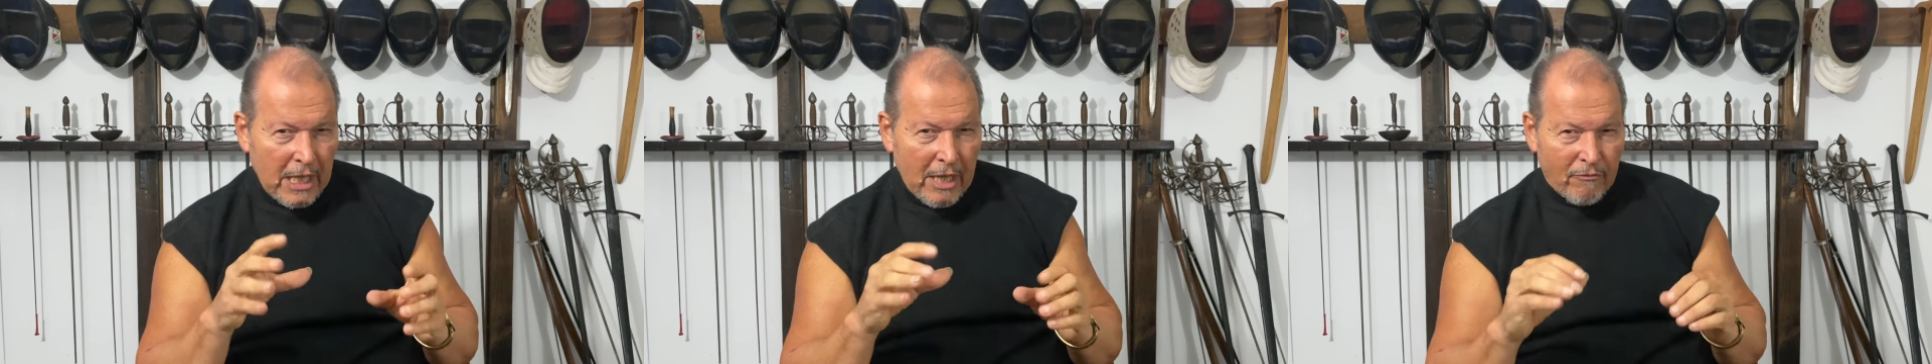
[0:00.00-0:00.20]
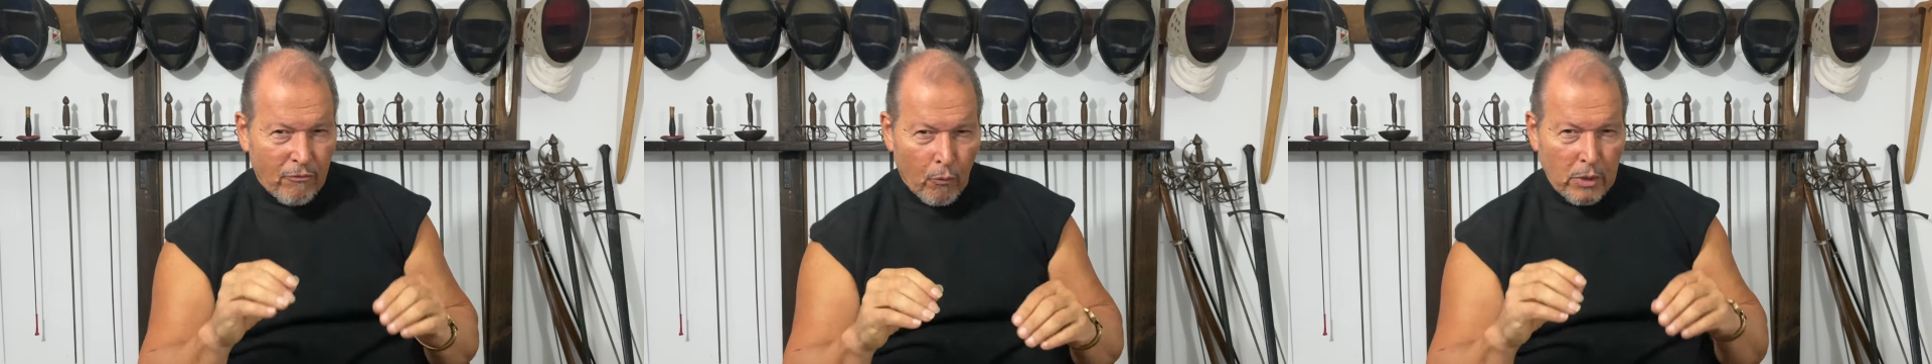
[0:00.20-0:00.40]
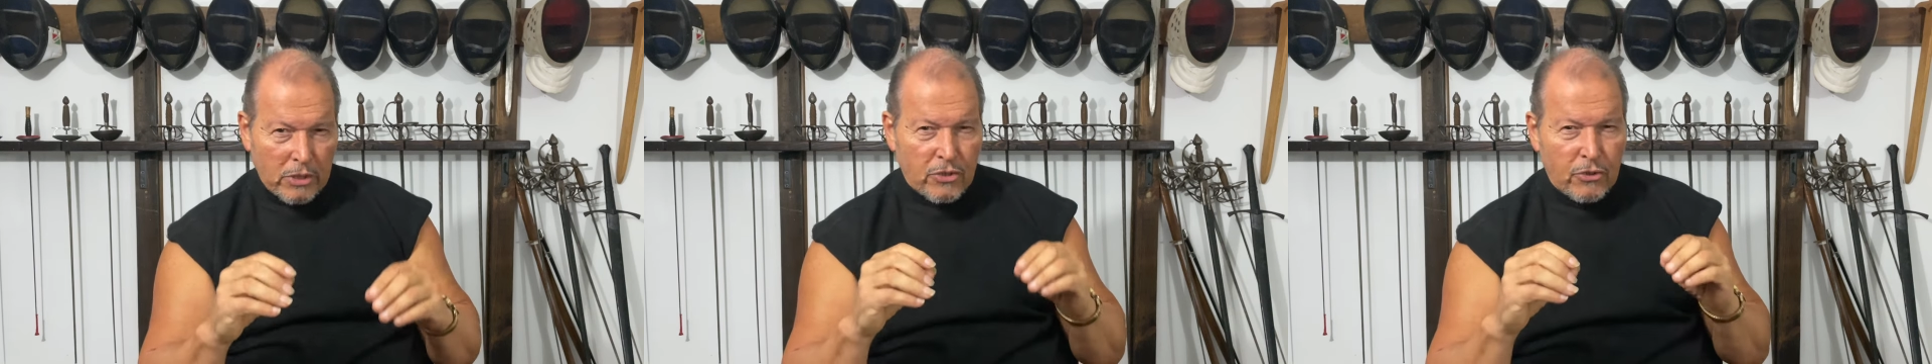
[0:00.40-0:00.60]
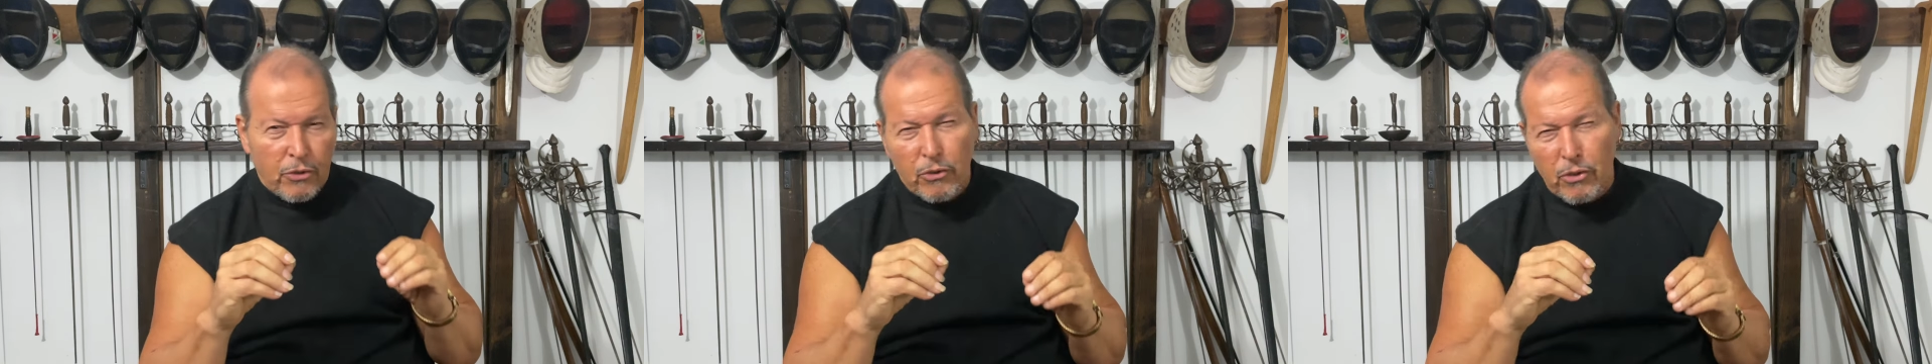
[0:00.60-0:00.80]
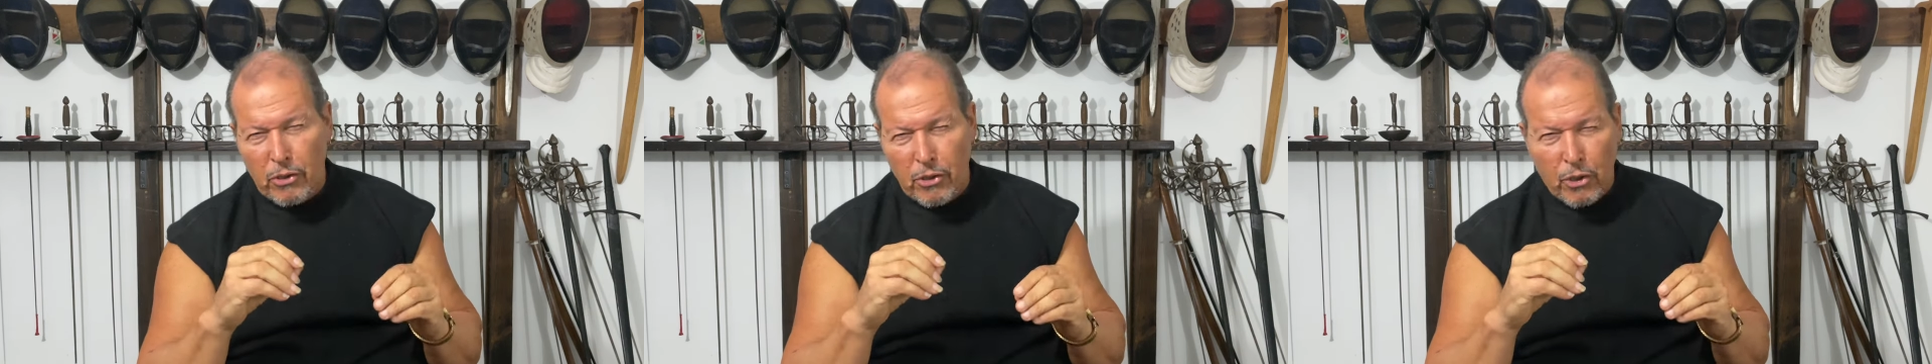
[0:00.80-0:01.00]
for which
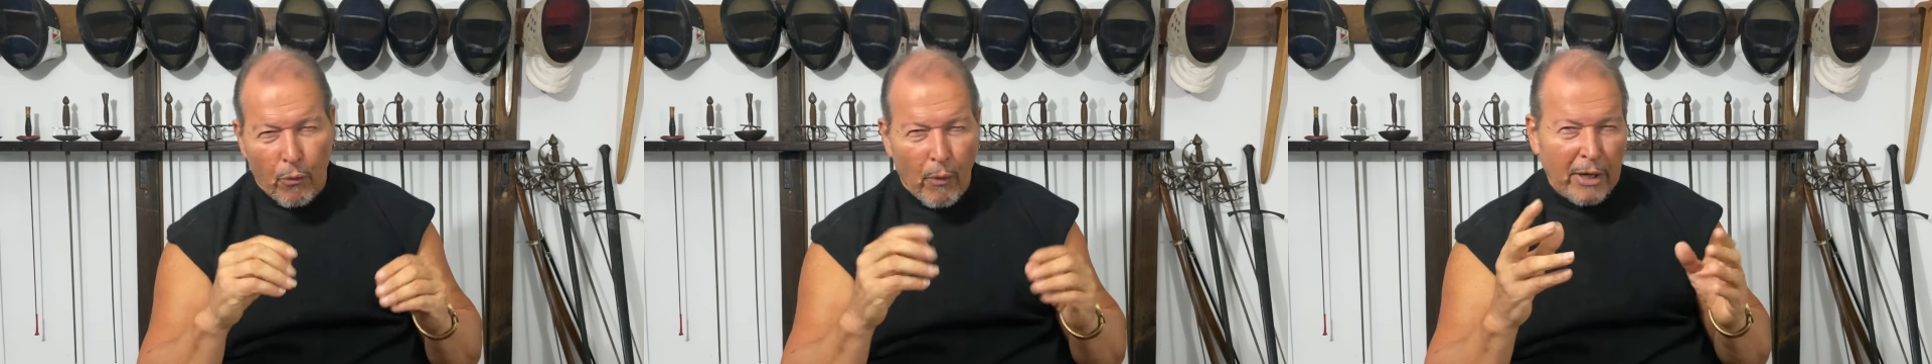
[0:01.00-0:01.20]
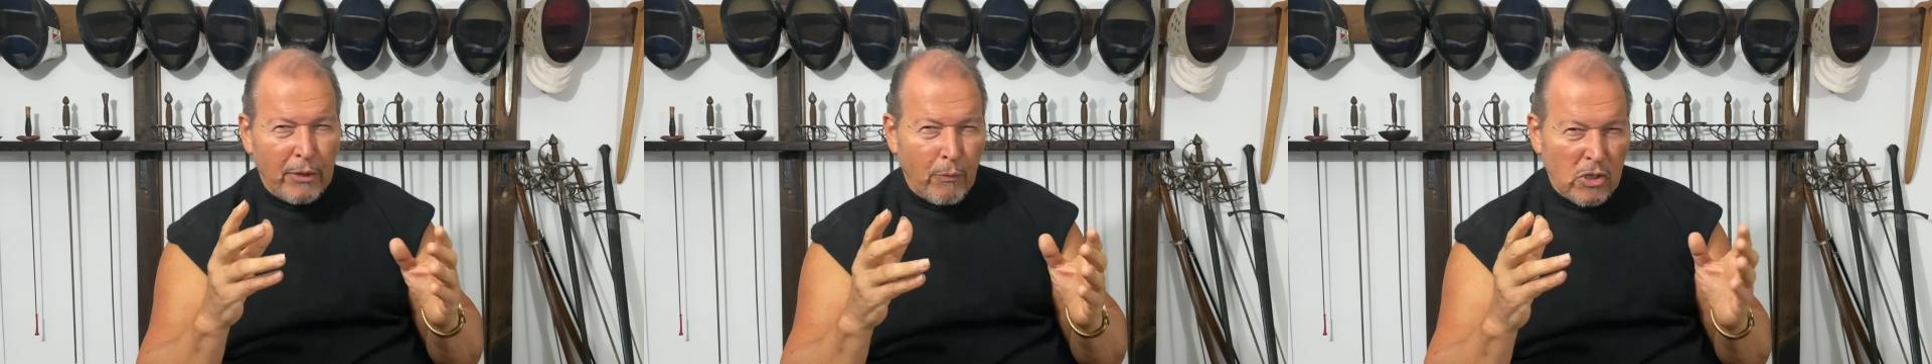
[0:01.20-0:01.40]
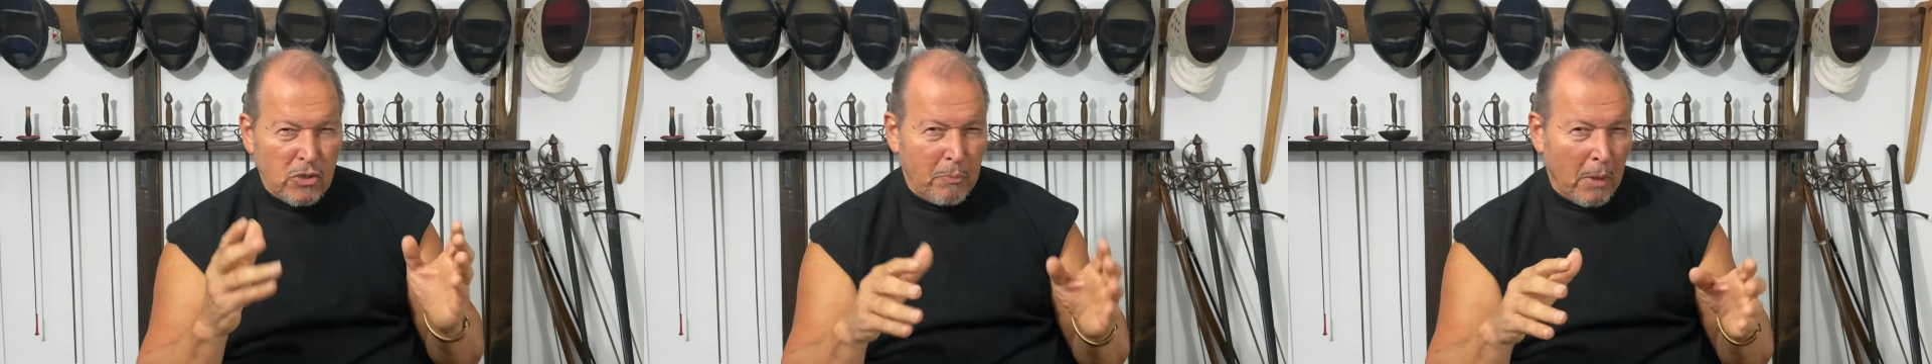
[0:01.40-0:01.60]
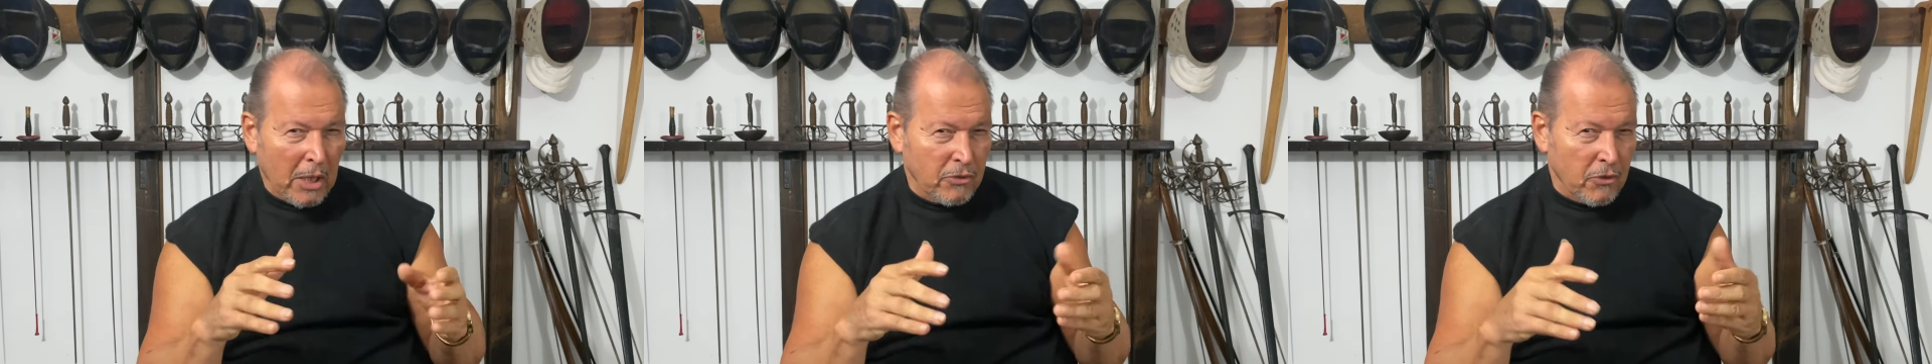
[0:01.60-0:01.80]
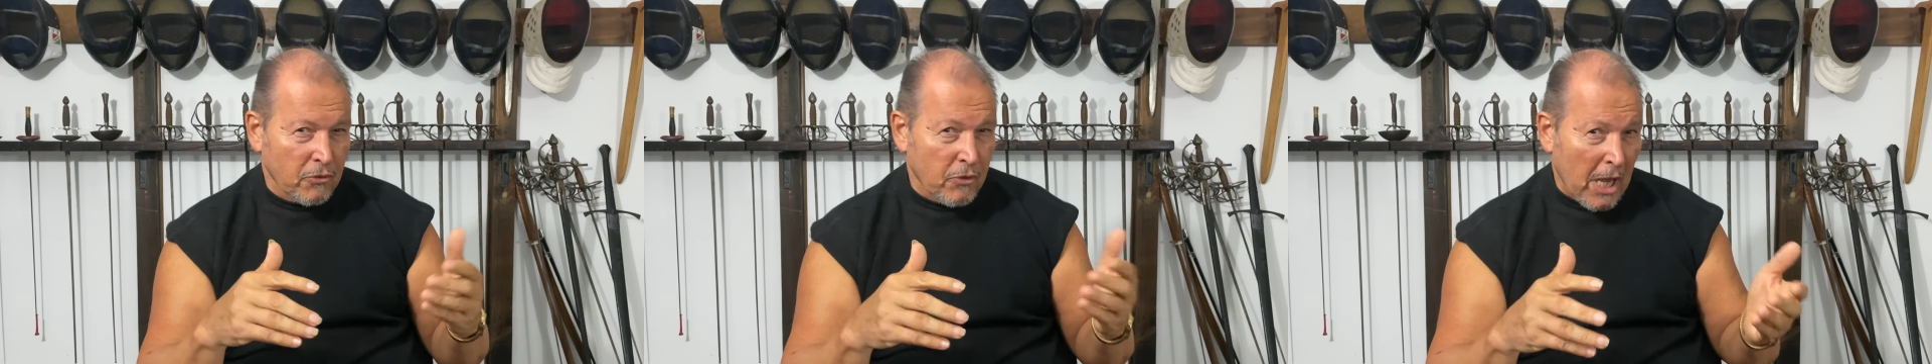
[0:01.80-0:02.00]
the correct
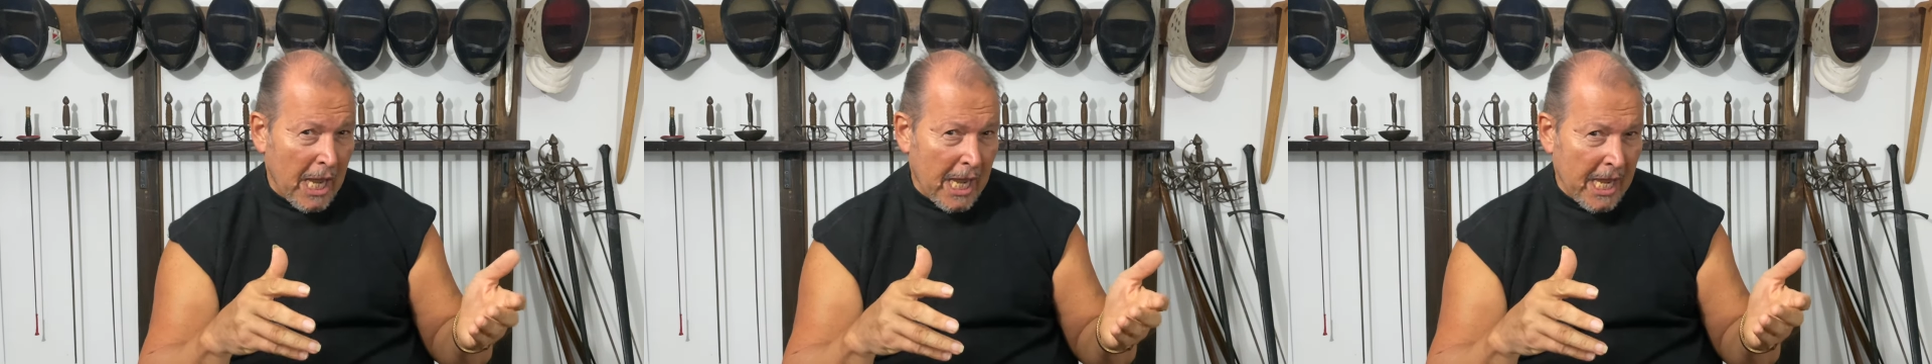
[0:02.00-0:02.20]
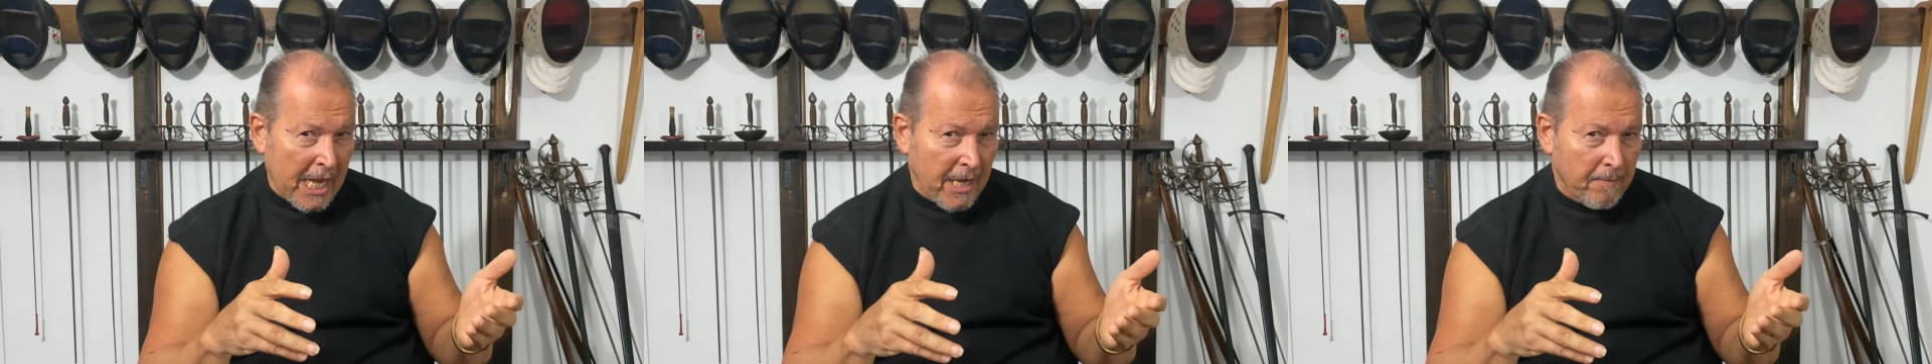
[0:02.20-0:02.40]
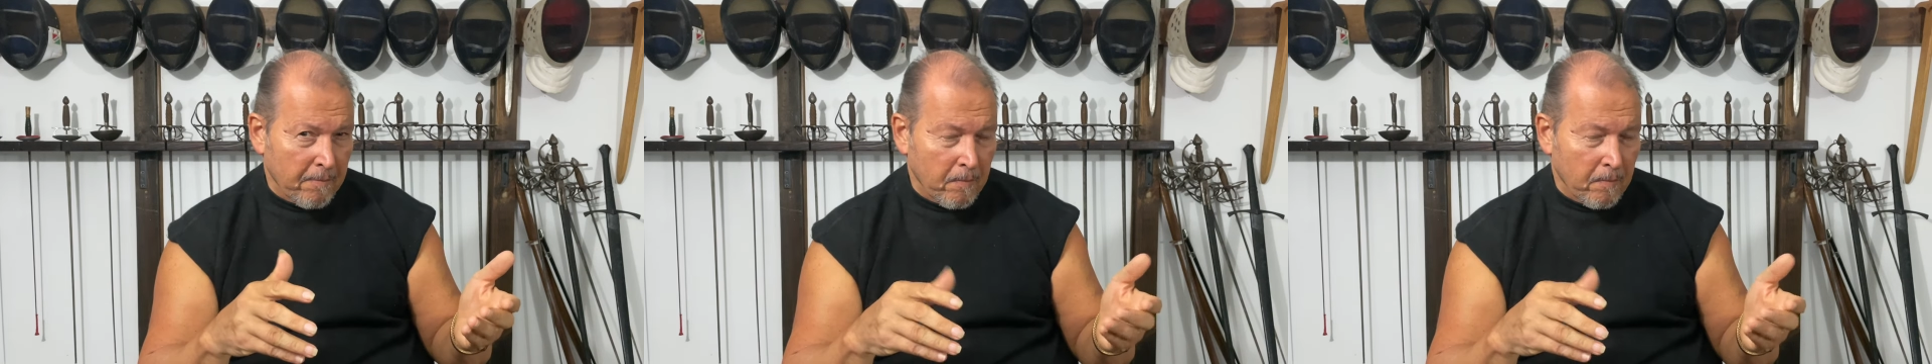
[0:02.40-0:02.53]
response is A.